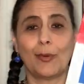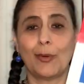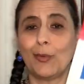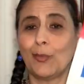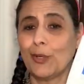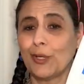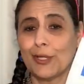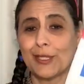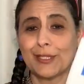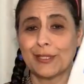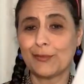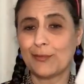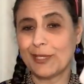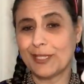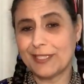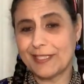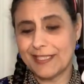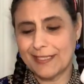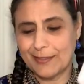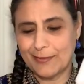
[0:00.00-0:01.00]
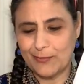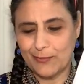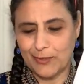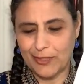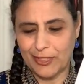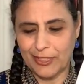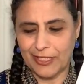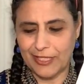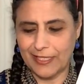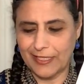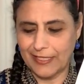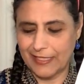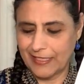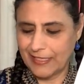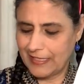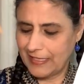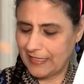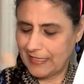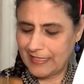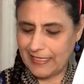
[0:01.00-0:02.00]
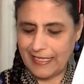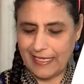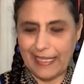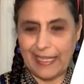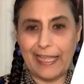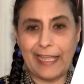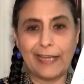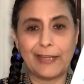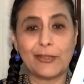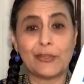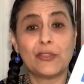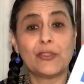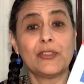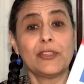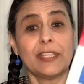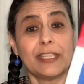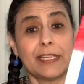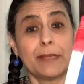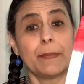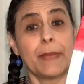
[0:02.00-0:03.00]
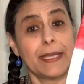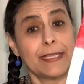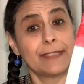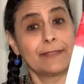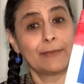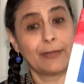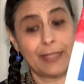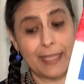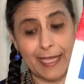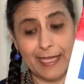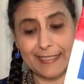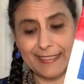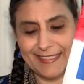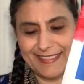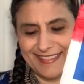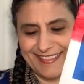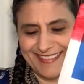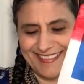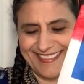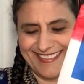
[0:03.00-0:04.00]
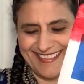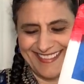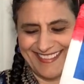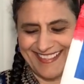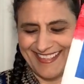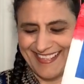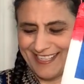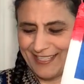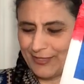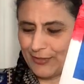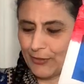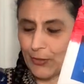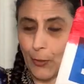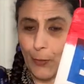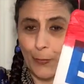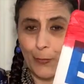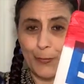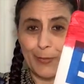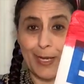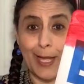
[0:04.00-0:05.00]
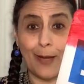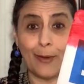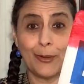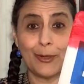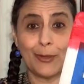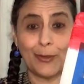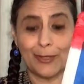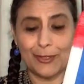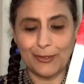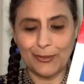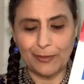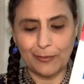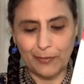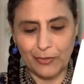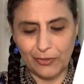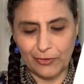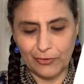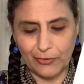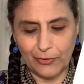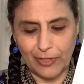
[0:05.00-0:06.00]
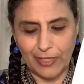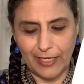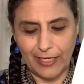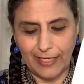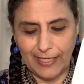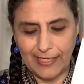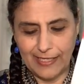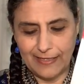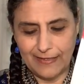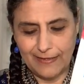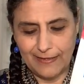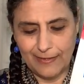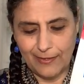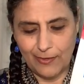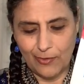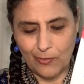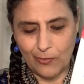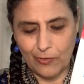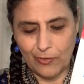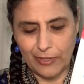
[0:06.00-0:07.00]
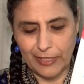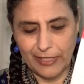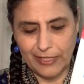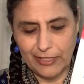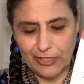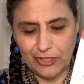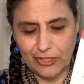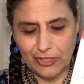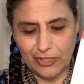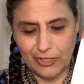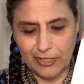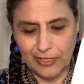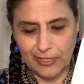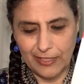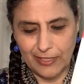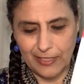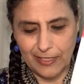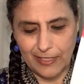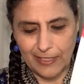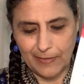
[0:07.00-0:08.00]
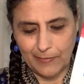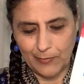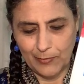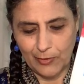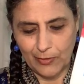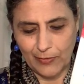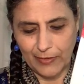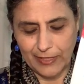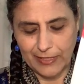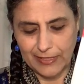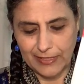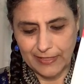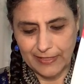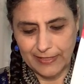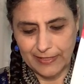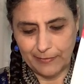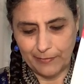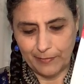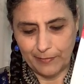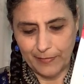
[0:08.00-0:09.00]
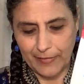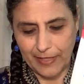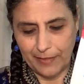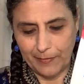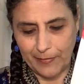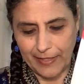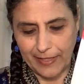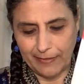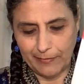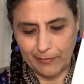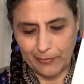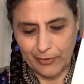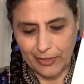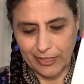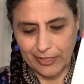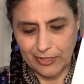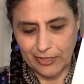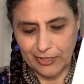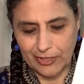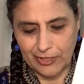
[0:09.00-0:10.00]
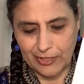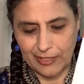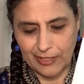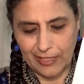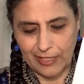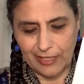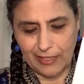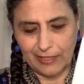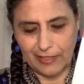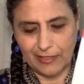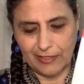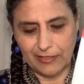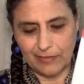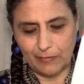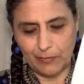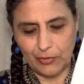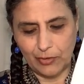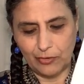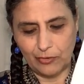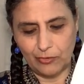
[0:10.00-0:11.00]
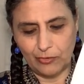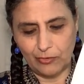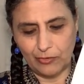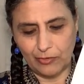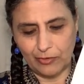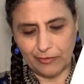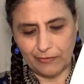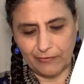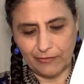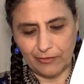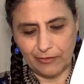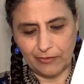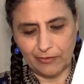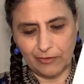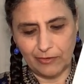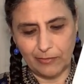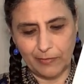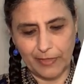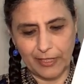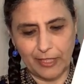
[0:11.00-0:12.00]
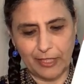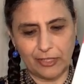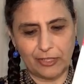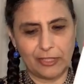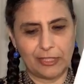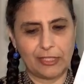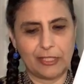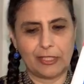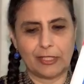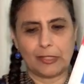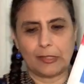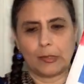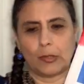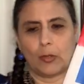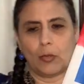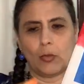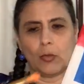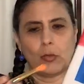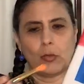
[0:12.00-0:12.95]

what works and what doesn't work. And you need a mess for that. So now we're going to the burtuqal, the orange. I'm going to dip my paintbrush in this beautiful, oh my gosh, it's so